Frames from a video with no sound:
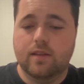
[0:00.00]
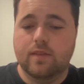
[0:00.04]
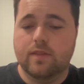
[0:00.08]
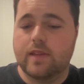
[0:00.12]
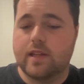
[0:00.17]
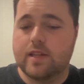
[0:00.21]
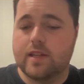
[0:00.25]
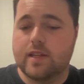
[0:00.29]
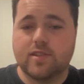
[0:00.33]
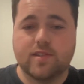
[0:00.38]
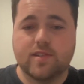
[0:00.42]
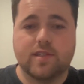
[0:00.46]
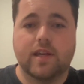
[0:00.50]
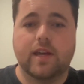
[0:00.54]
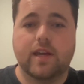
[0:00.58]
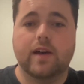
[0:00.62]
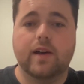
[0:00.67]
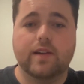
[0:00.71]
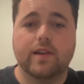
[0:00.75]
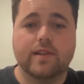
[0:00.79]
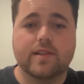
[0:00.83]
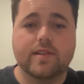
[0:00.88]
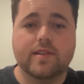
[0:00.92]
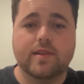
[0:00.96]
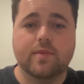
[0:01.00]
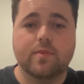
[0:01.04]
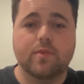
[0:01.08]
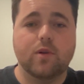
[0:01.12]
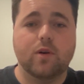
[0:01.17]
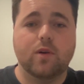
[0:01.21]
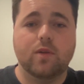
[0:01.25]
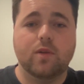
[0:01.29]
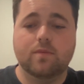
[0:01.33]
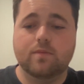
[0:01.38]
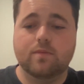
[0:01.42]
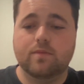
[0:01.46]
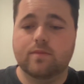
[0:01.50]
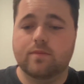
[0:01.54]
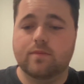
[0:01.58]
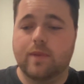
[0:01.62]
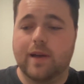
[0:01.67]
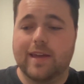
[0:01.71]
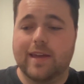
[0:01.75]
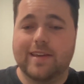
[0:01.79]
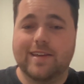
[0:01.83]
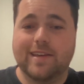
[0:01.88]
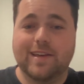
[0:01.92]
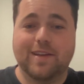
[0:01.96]
That's just how it is. I'm not
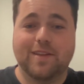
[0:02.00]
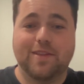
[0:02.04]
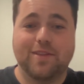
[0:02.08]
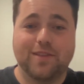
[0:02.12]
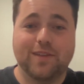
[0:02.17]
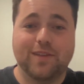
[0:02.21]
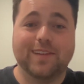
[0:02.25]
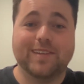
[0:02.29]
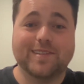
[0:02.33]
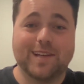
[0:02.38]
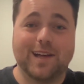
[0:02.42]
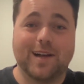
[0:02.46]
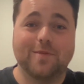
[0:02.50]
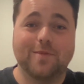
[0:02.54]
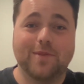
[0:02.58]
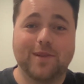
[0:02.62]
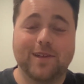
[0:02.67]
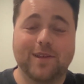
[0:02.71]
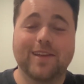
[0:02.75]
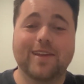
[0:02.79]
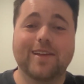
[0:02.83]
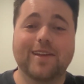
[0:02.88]
making things up.